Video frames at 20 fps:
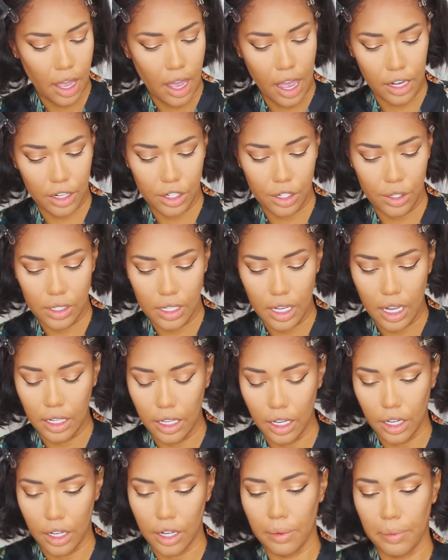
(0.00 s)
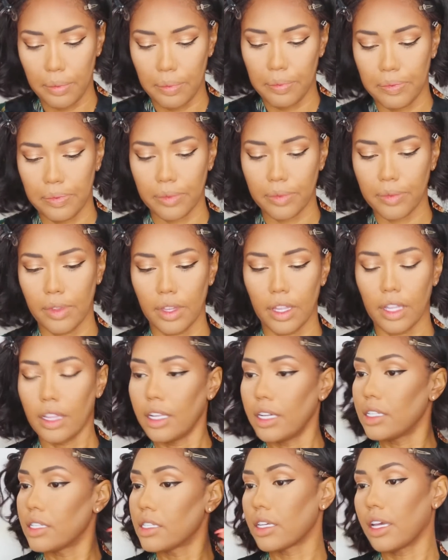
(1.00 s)
I'll use that later.
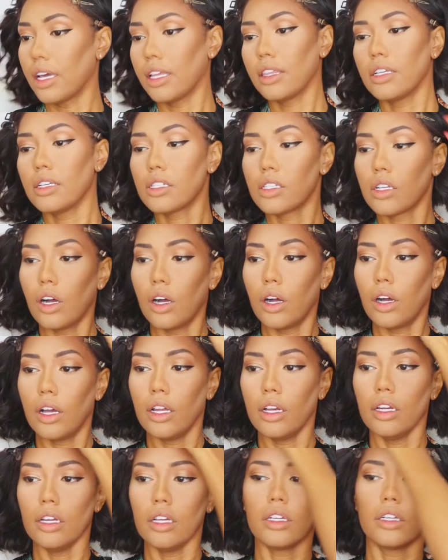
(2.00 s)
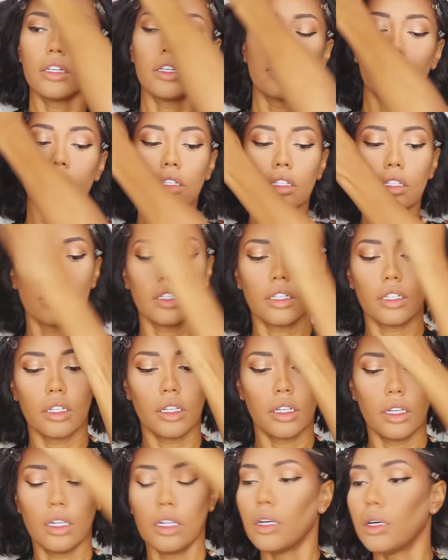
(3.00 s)
Let's get this on.
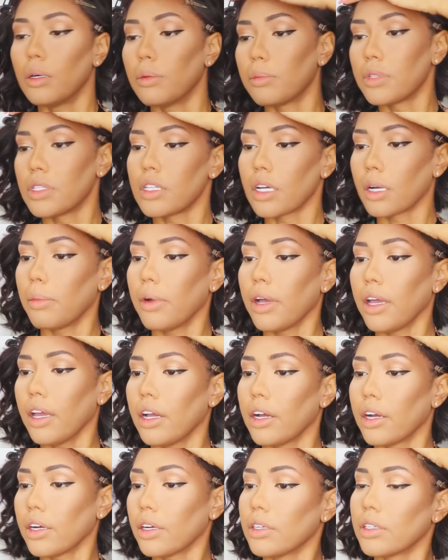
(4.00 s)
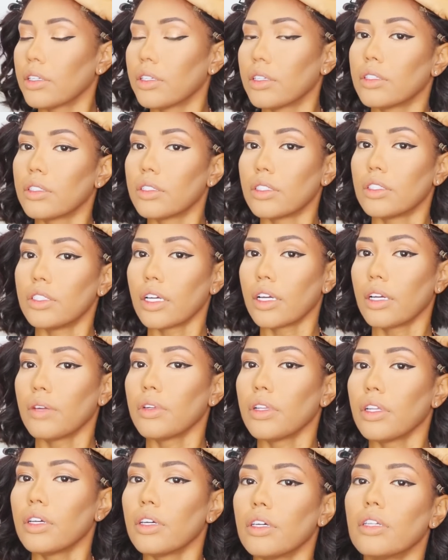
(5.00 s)
Protect my hair. Shake it
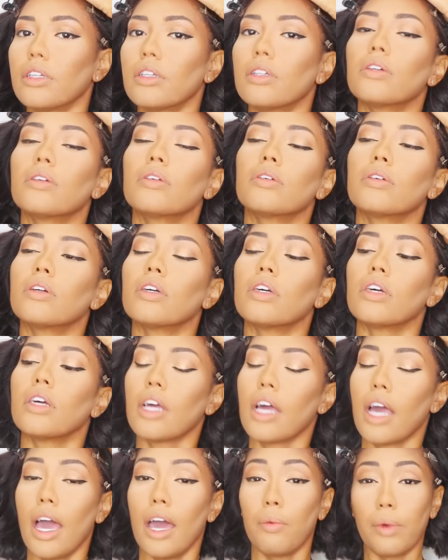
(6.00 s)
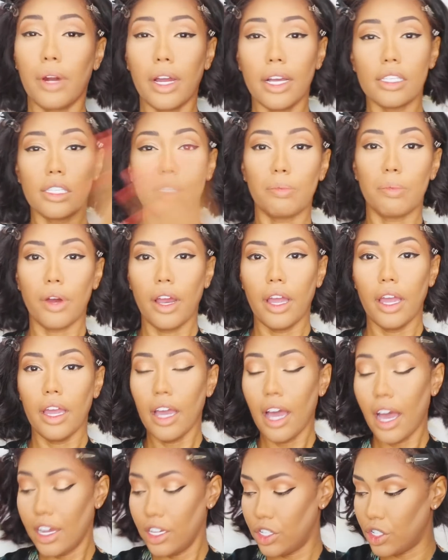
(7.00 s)
really good. And when I
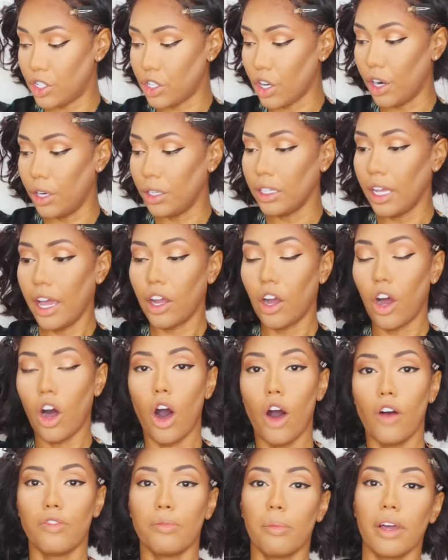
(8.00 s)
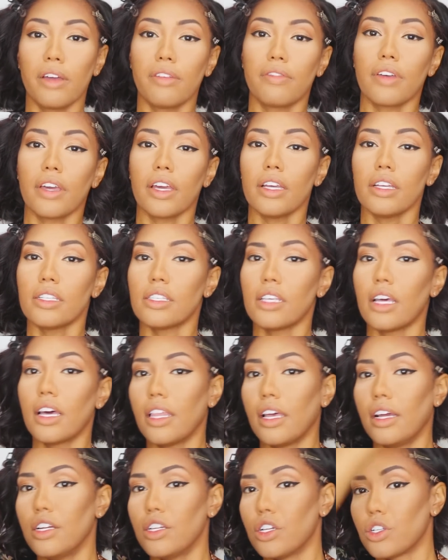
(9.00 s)
spray, I start like off my face and
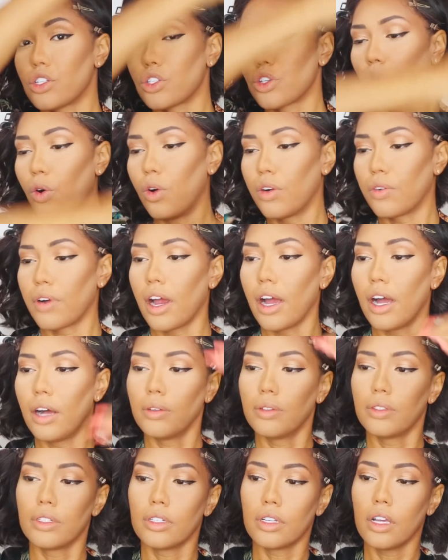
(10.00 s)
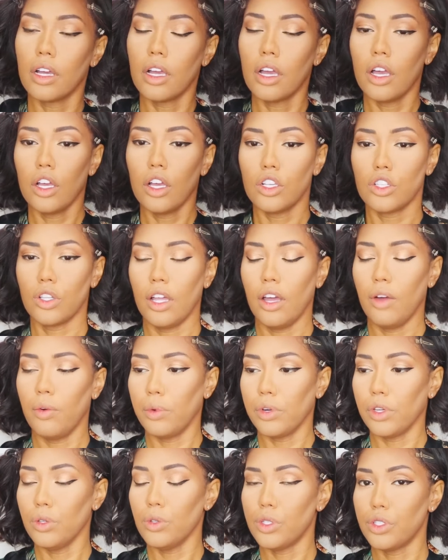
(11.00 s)
then just go around. So that
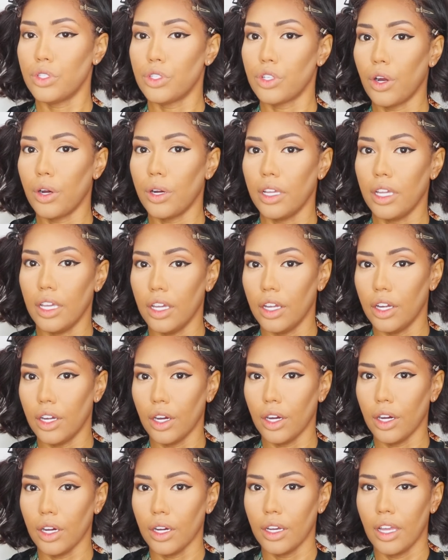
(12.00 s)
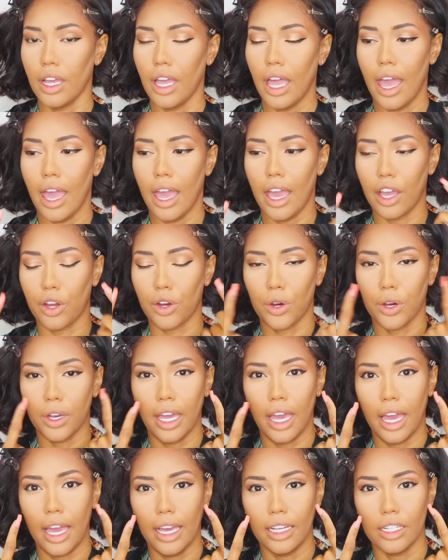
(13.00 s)
when you start here, it
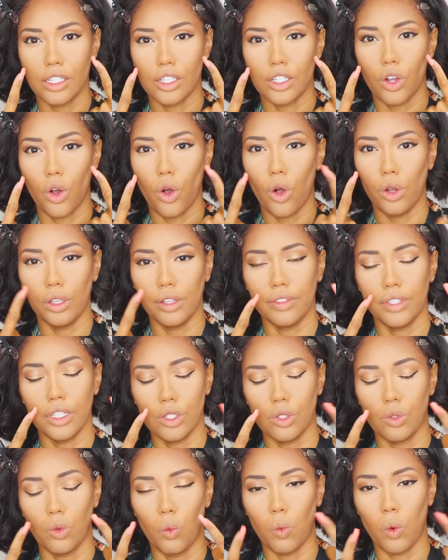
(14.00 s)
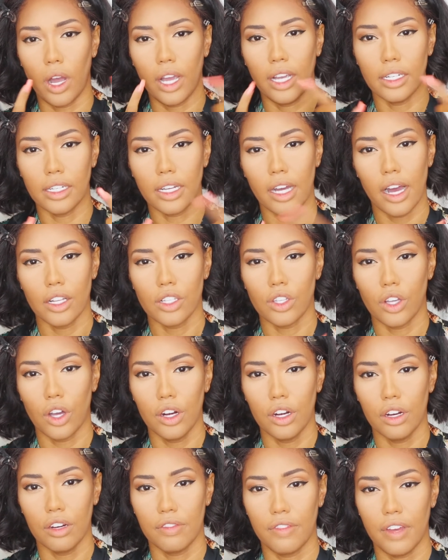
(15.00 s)
creates all of these white dots
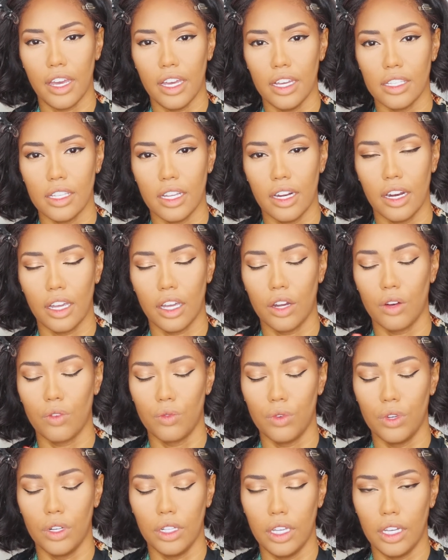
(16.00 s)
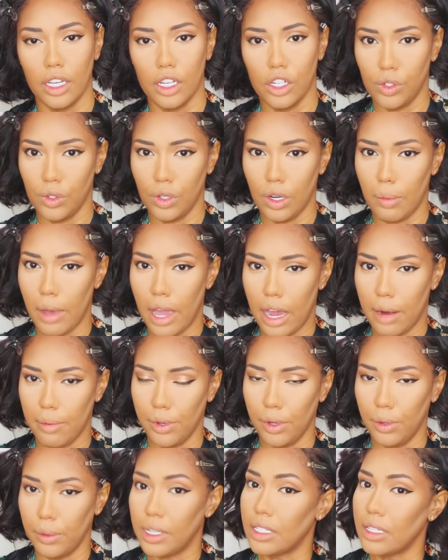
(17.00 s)
on your face and it can really get you in a bad
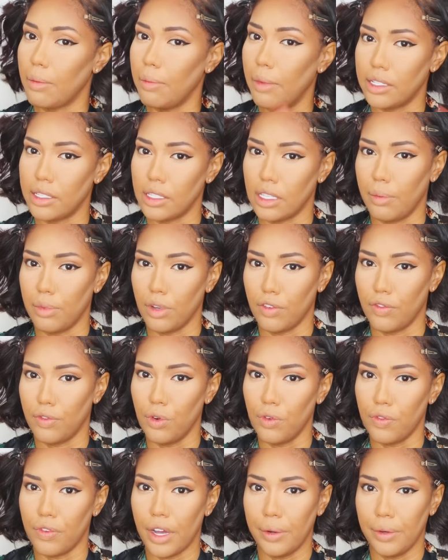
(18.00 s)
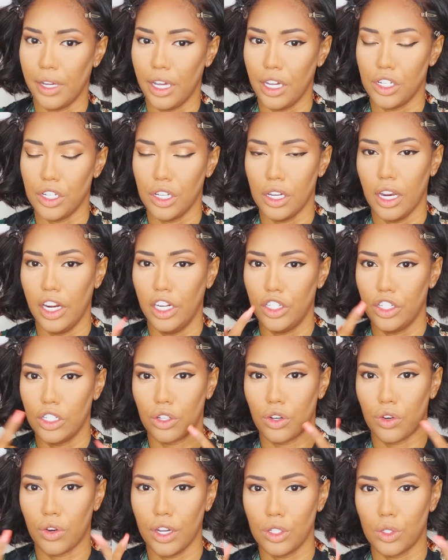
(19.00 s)
mood because it messes up your full foundation and it
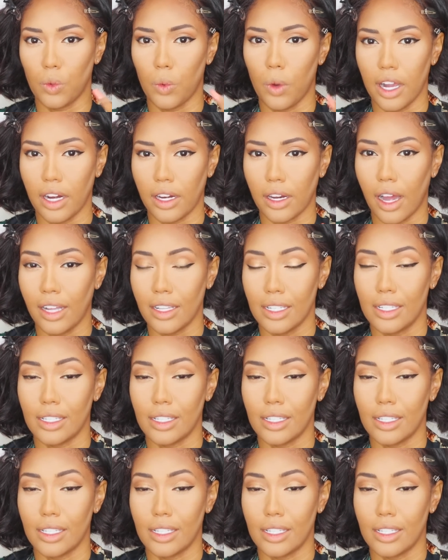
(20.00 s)
just creates white dots.